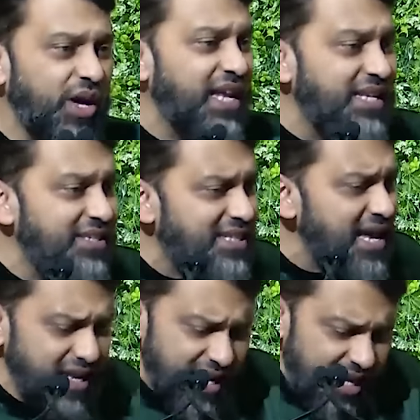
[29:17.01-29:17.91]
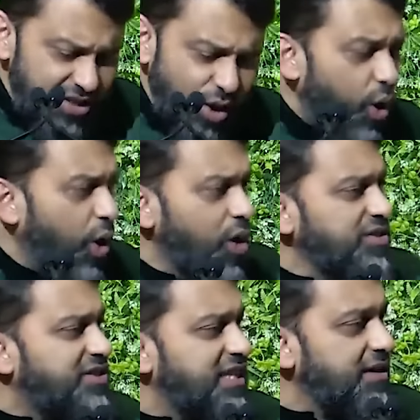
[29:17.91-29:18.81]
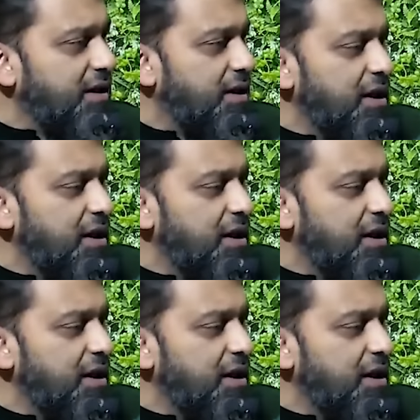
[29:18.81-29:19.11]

And he said in the whole seerah,